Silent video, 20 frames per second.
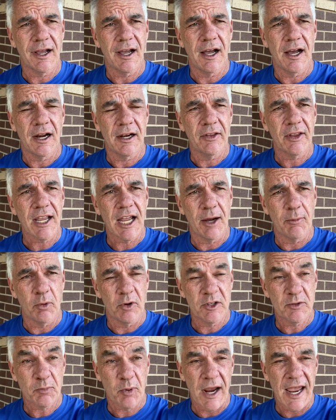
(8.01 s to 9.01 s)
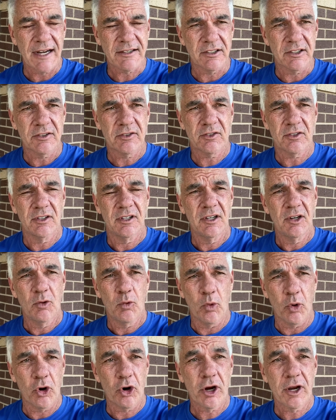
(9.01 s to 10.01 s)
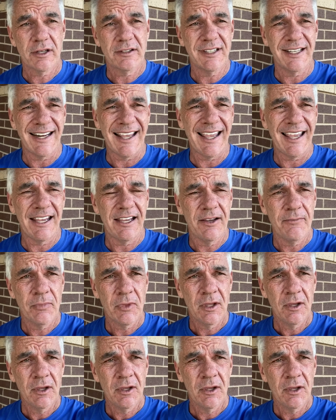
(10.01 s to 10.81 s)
on the Cowboys' practice work today,